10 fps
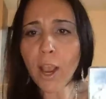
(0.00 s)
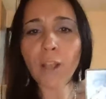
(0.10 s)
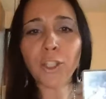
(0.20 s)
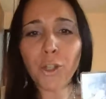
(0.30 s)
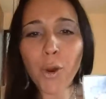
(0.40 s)

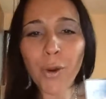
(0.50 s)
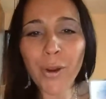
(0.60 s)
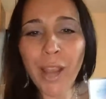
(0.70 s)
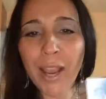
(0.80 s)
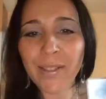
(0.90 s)
you know,
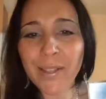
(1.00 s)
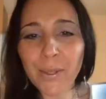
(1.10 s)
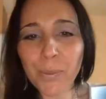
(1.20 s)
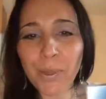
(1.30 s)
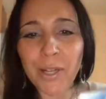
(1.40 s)
okay,
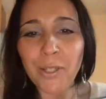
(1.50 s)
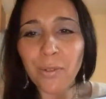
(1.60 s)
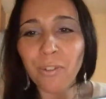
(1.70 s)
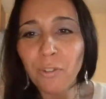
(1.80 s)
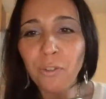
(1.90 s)
this is what I
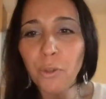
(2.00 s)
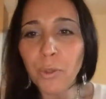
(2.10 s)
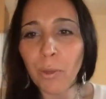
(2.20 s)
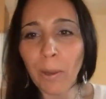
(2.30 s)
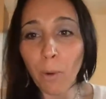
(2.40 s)
do for
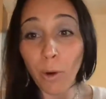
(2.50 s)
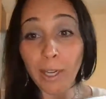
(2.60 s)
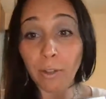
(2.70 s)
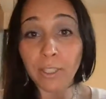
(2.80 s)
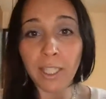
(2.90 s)
food when I'm going out